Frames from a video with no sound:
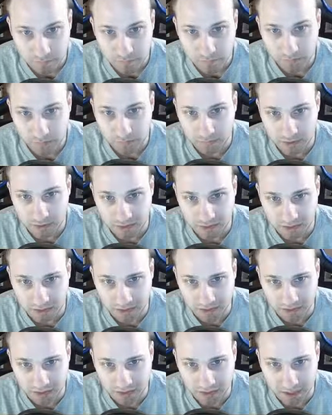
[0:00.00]
let's say
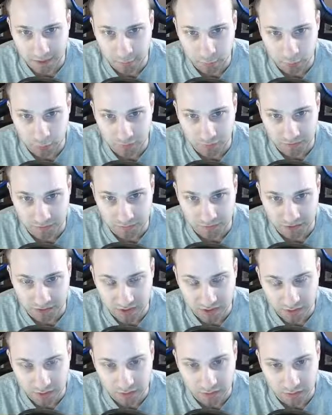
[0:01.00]
this dire wolf in
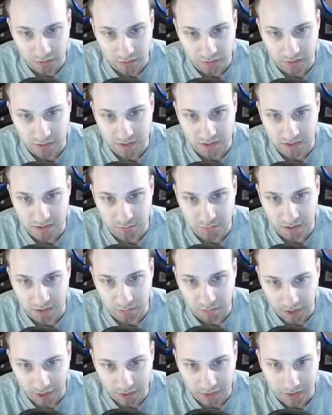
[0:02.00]
particular is the big
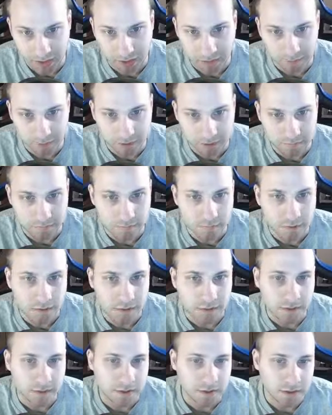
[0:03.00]
bad guy, right?
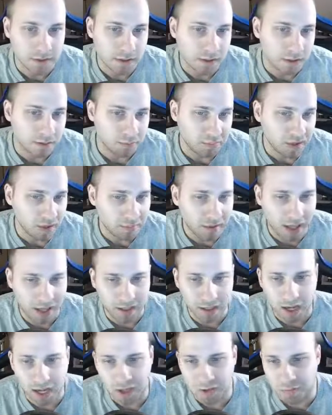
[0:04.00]
Big bad
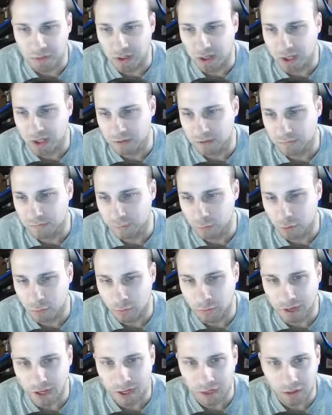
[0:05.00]
guy you've been hunting for a
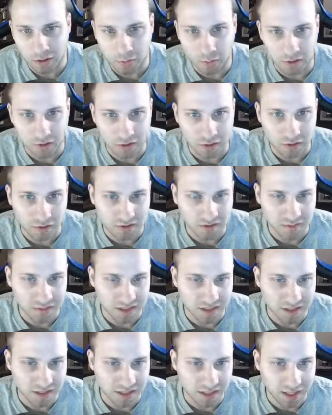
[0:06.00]
while, where, you know, it's been
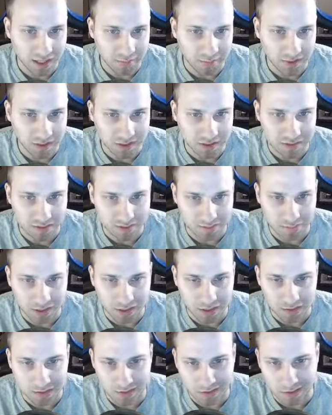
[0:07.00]
the campaign's
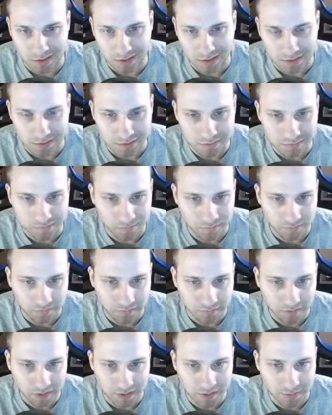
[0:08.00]
main, like,
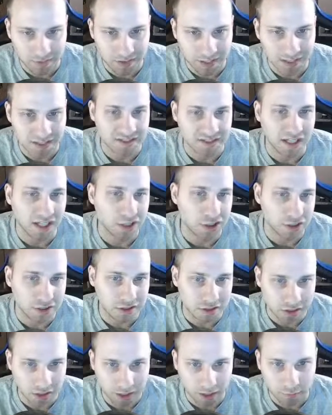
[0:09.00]
it's been that session
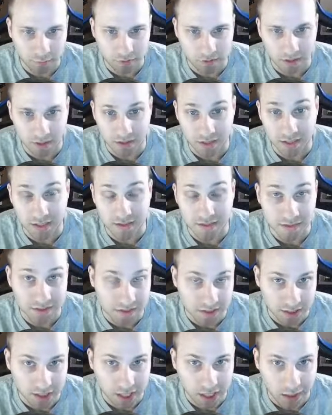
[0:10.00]
tonight where, like, this is
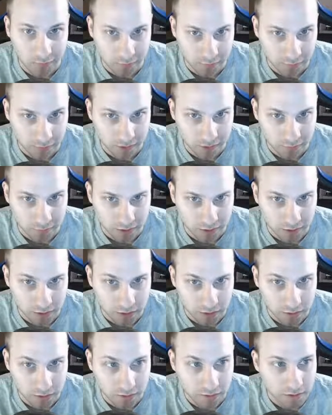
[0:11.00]
the guy we want right
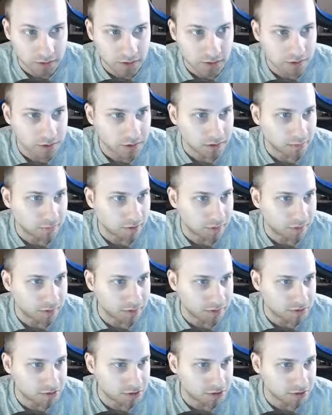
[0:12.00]
here. And maybe I
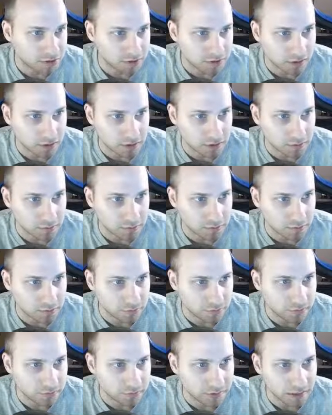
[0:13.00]
can change the color real
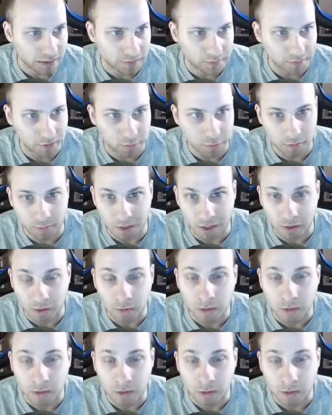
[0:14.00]
quick. Nah, I'm not worried about it.